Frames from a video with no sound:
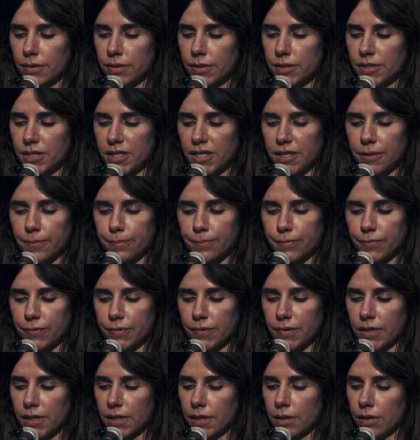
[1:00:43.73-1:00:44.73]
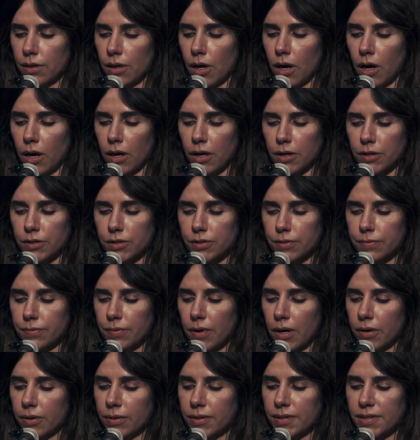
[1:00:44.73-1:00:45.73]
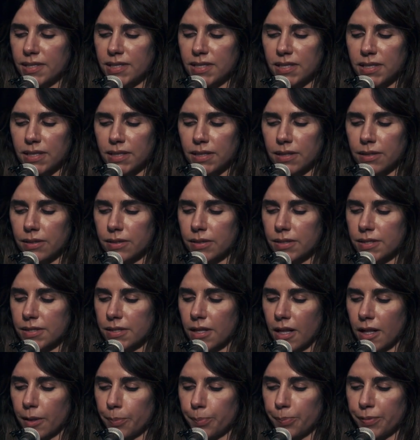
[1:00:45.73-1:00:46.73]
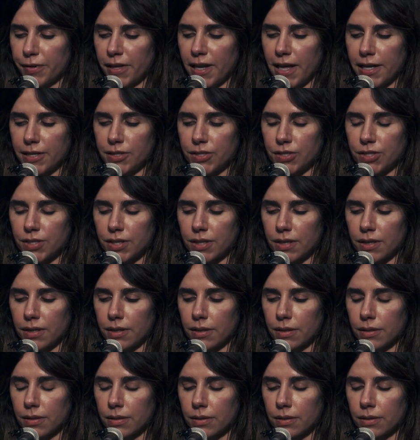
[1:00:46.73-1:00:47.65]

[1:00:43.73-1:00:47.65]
Deep in heart-wrung tears I'll pledge thee.